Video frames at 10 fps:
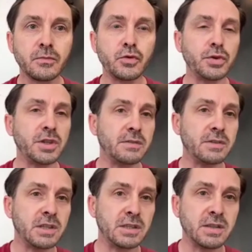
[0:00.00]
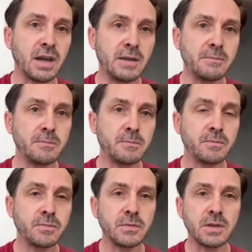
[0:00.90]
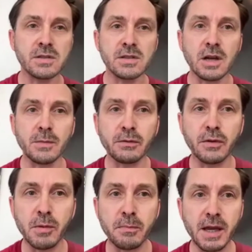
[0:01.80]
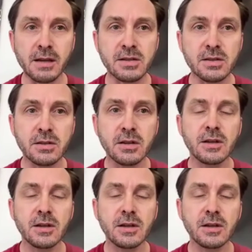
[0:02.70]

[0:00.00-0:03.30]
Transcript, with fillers: Do you give it any time? Is this coming from a mix?